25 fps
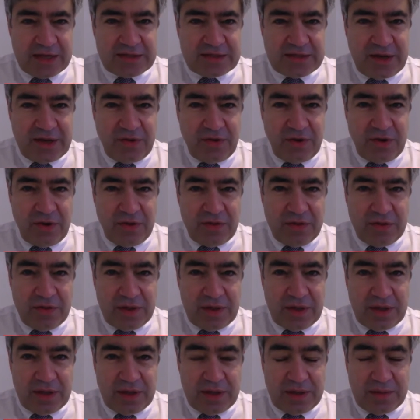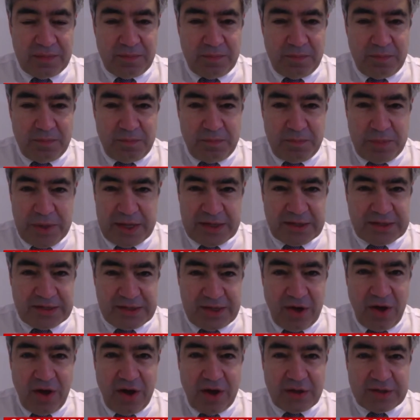There are the
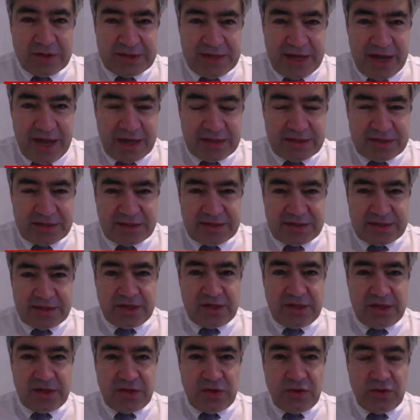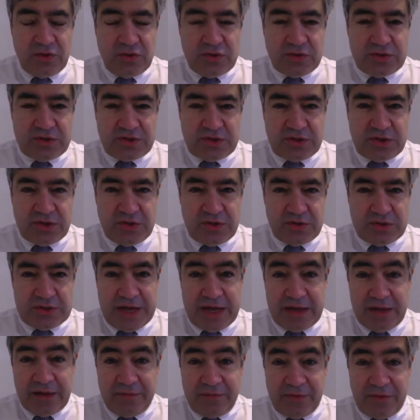PCR tests that are used to
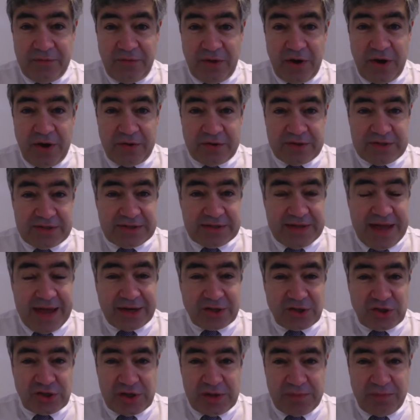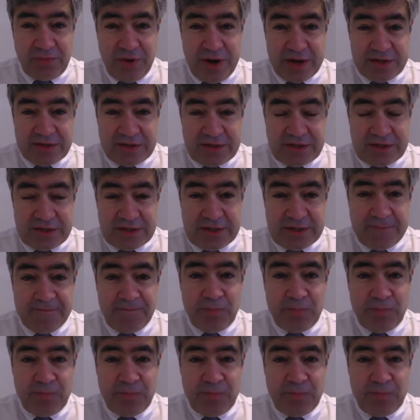tell if the virus is actually present.